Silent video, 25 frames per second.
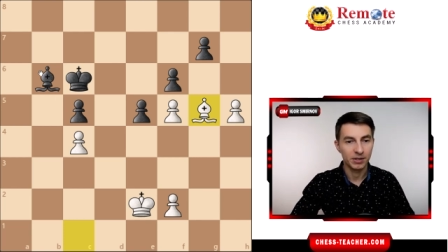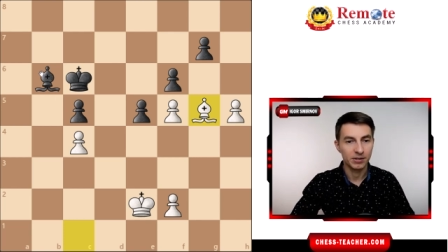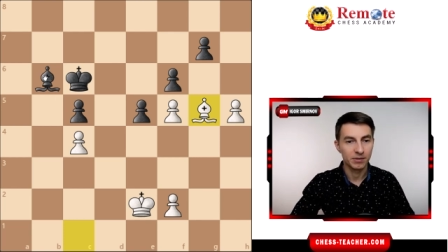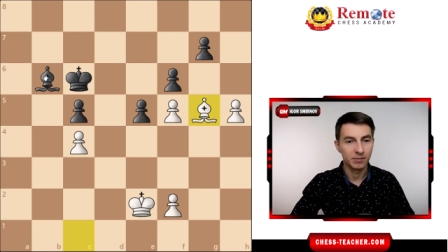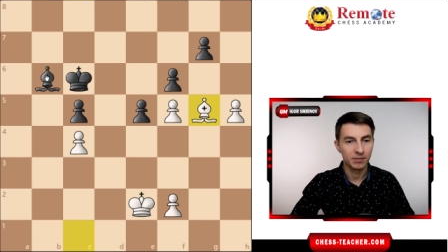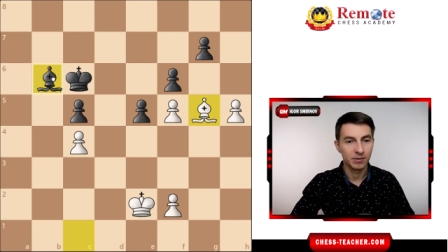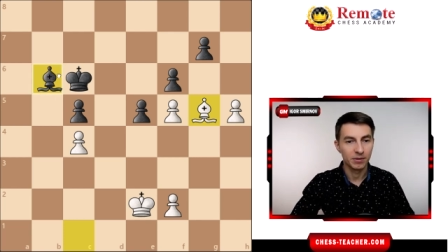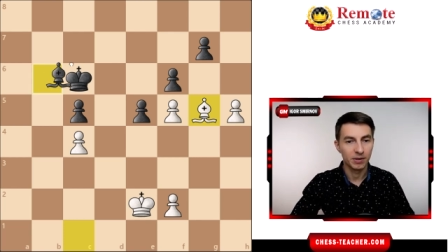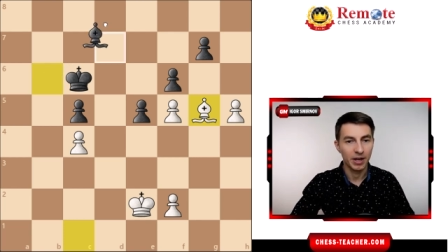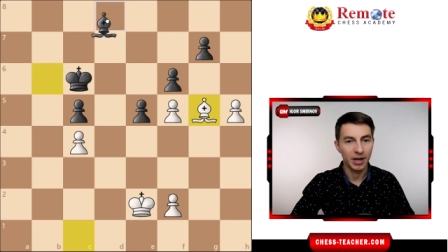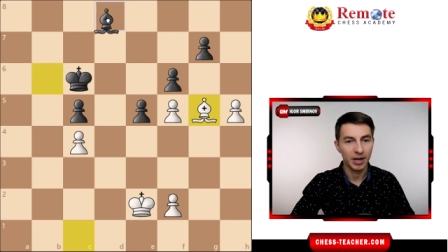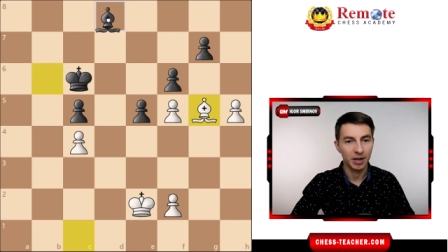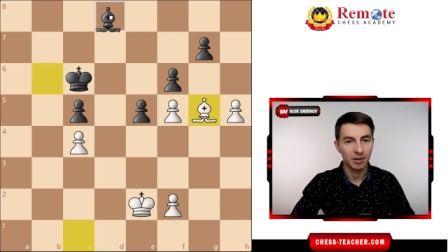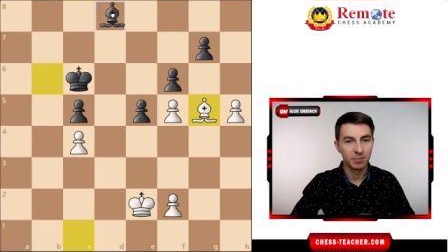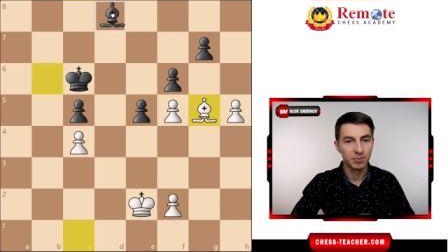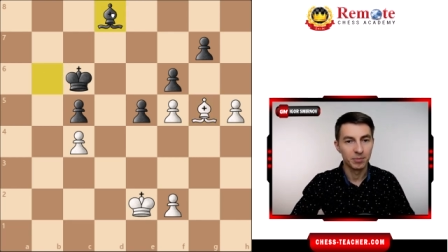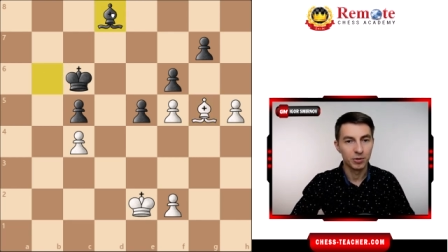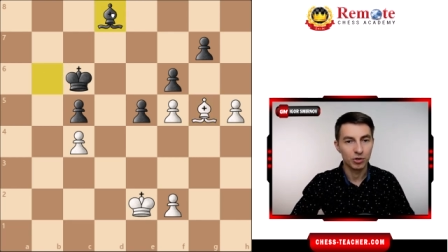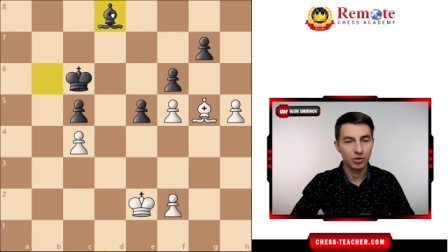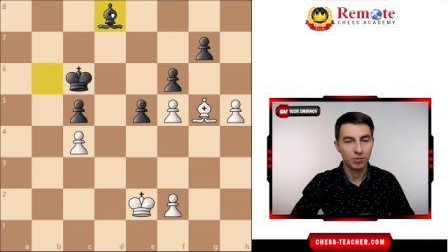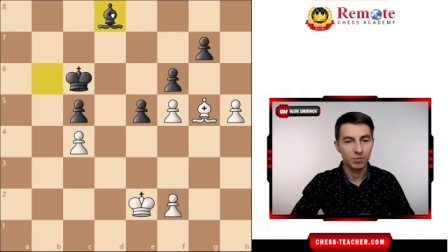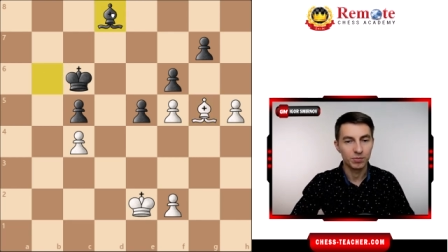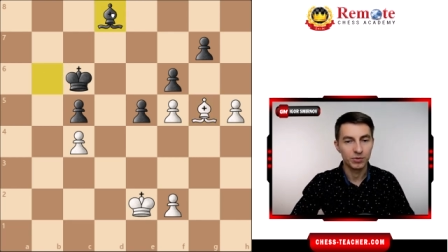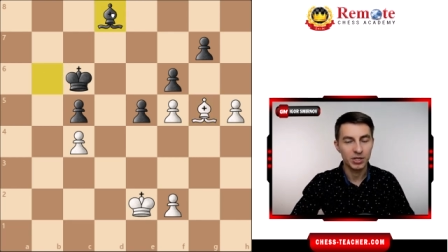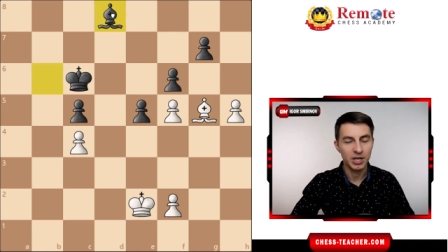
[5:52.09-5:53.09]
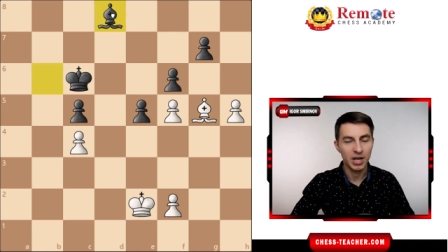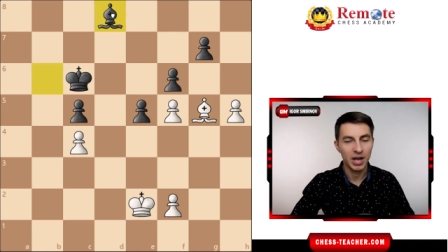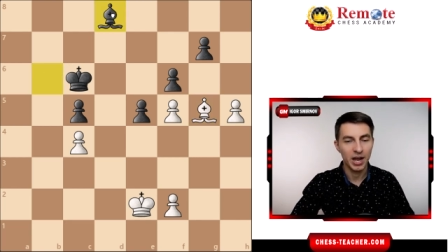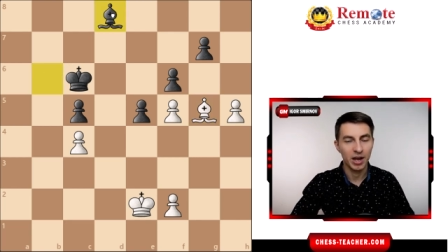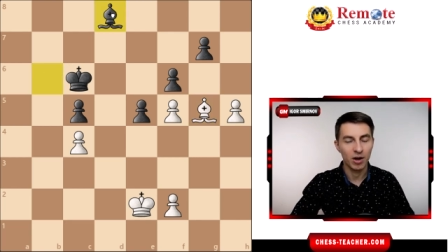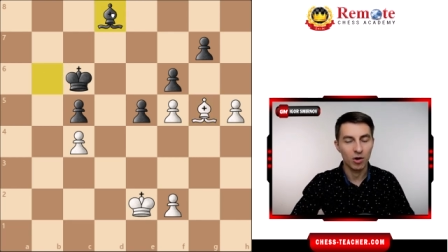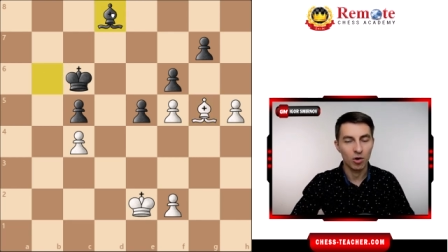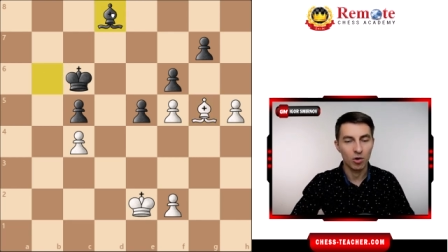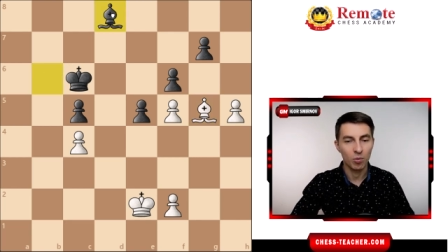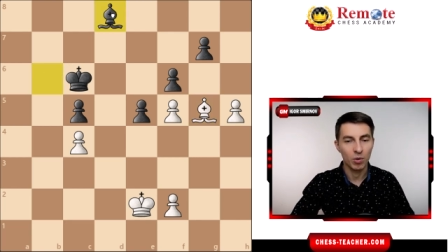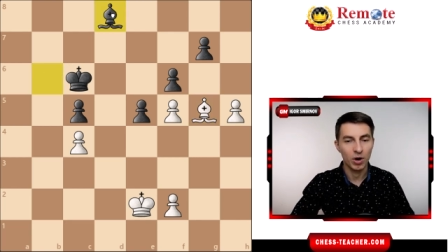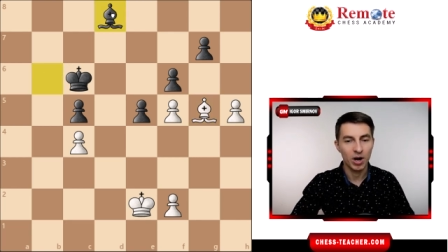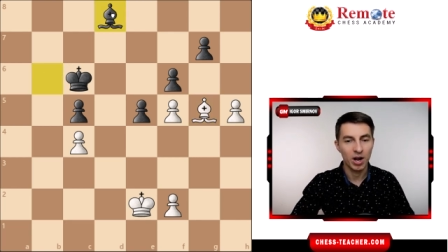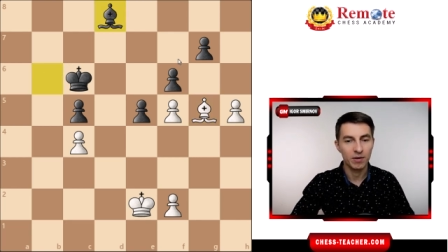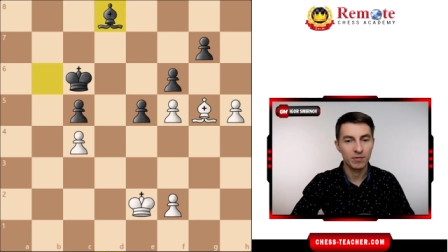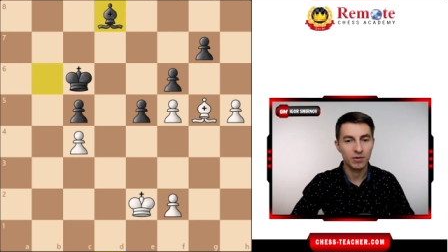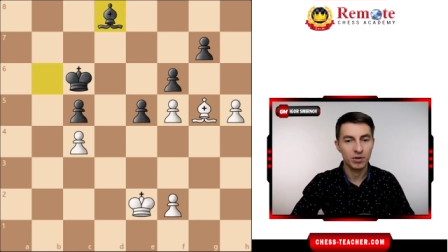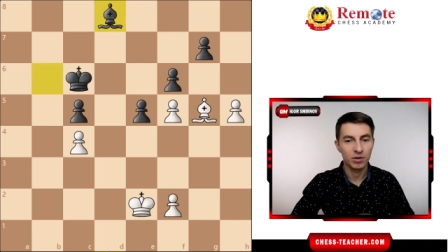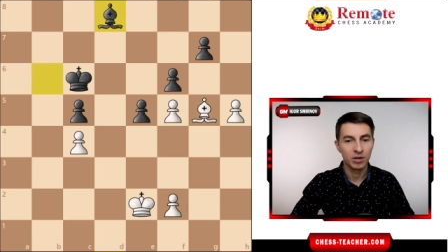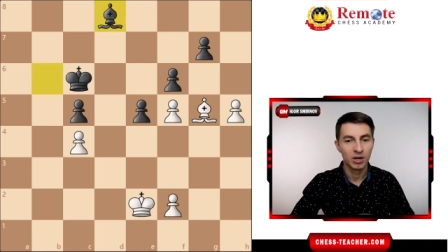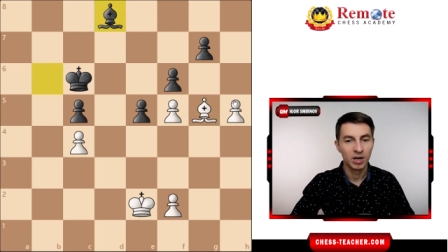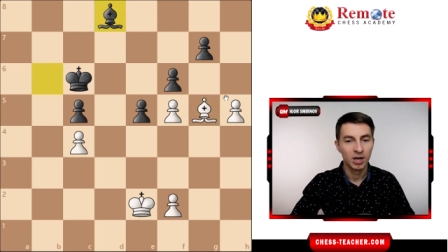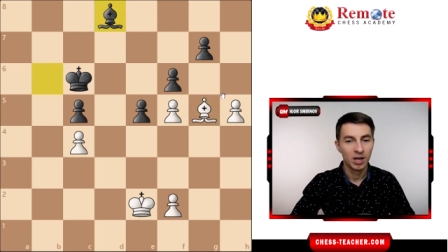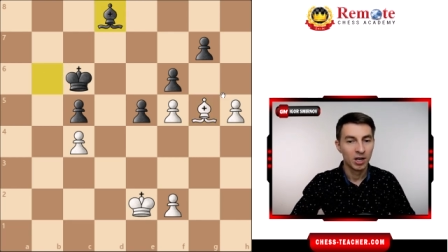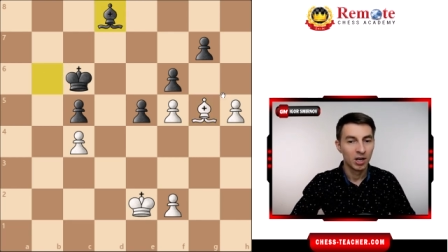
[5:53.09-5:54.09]
something like bishop d8 or
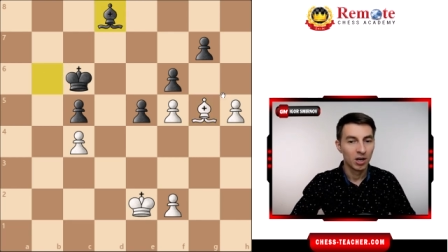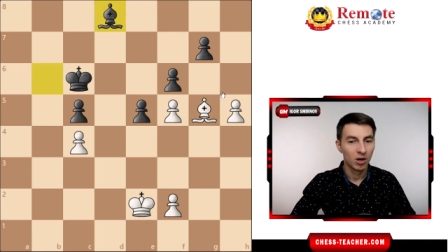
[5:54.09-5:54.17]
whatever,